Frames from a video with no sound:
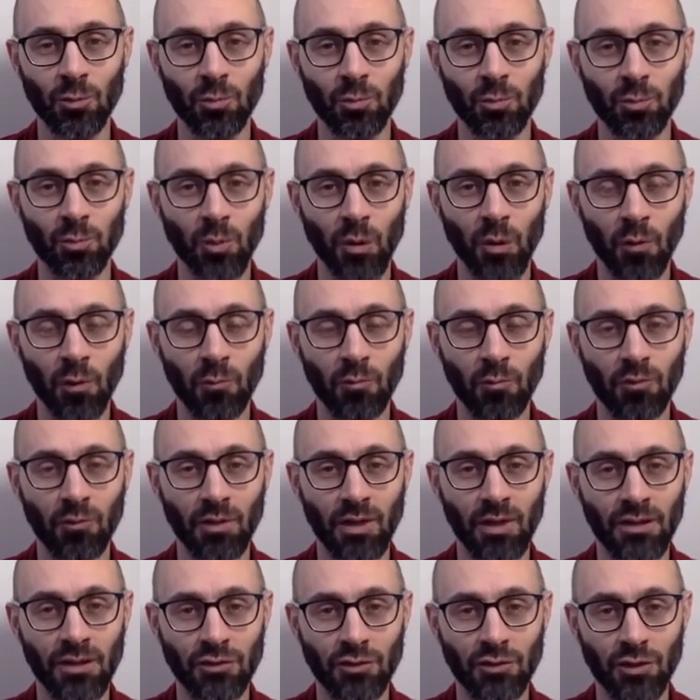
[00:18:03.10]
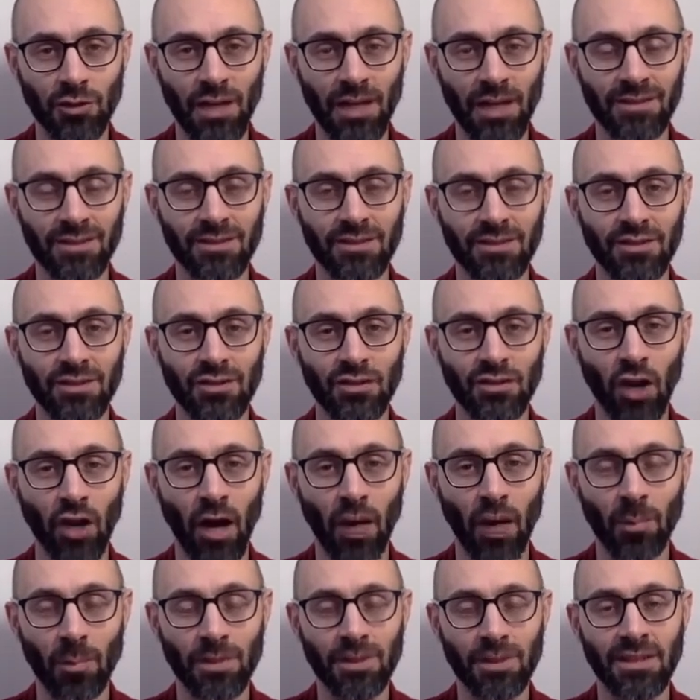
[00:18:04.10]
you know Israel has to
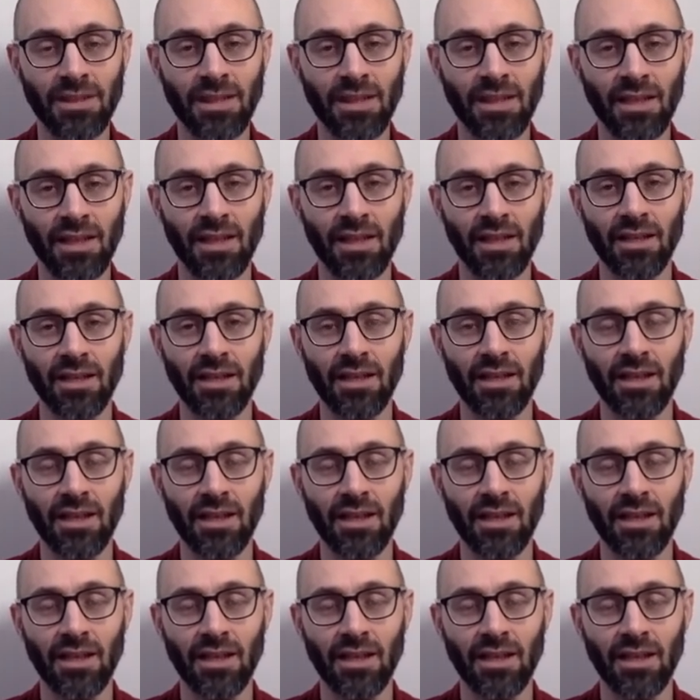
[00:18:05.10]
stop its killing,